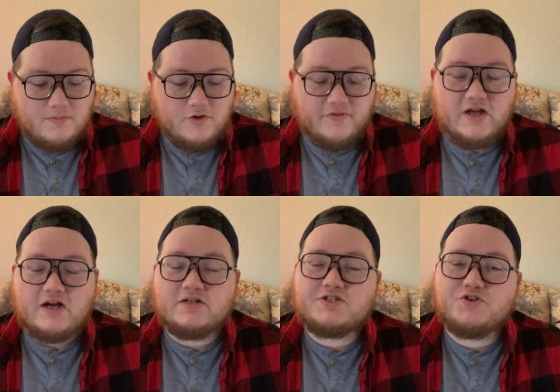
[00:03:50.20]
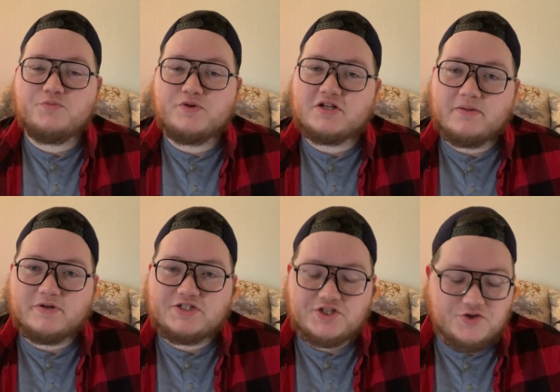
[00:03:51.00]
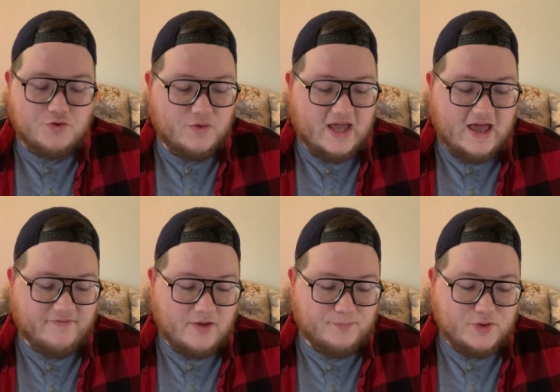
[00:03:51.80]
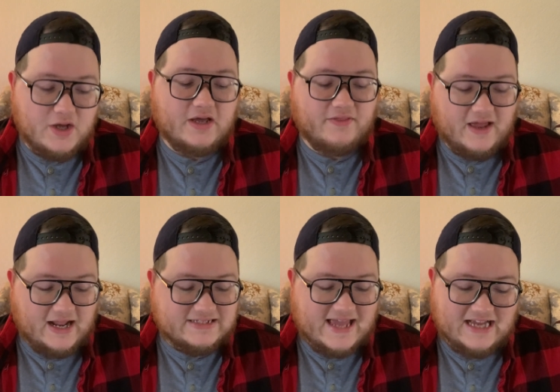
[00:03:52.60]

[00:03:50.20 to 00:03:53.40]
Moving on to book number 2, we have a book that has